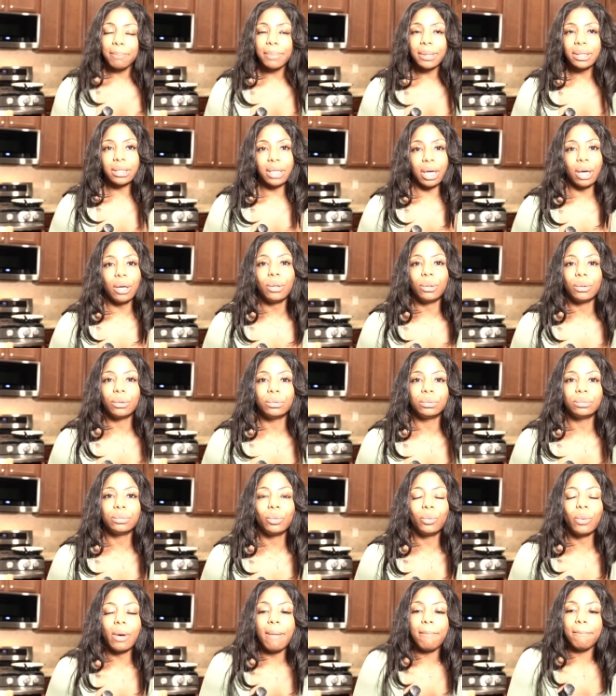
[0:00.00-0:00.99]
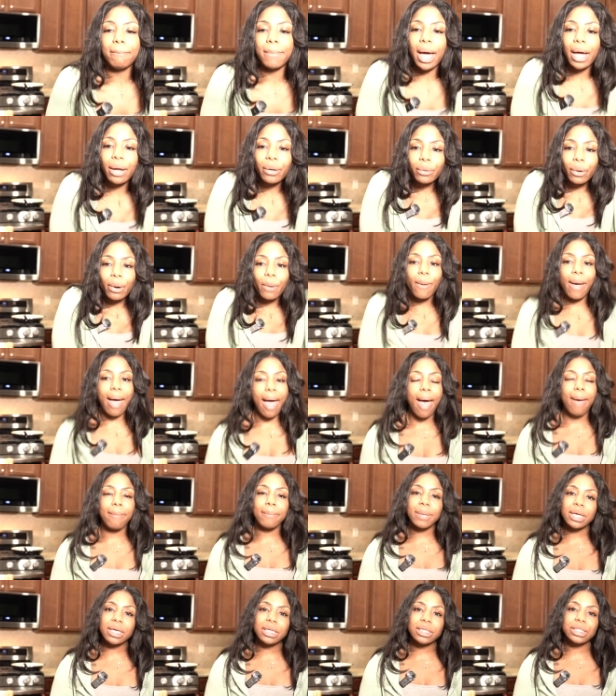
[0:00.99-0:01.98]
below what micro
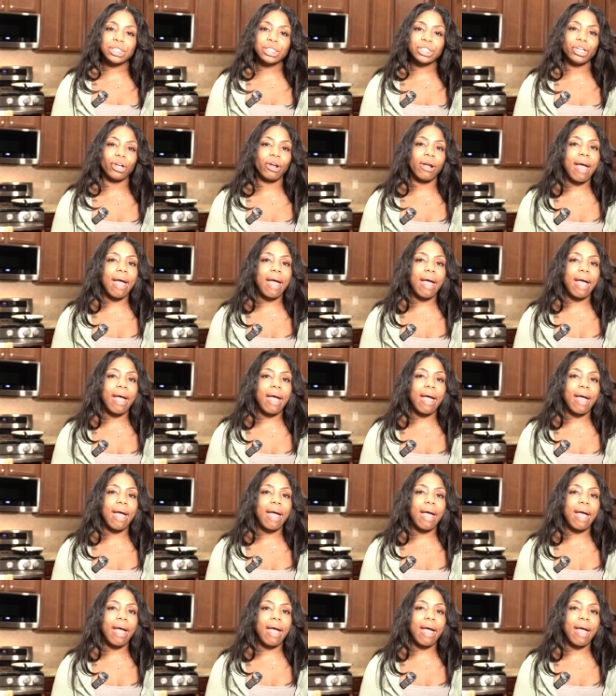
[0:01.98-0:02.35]
habits you're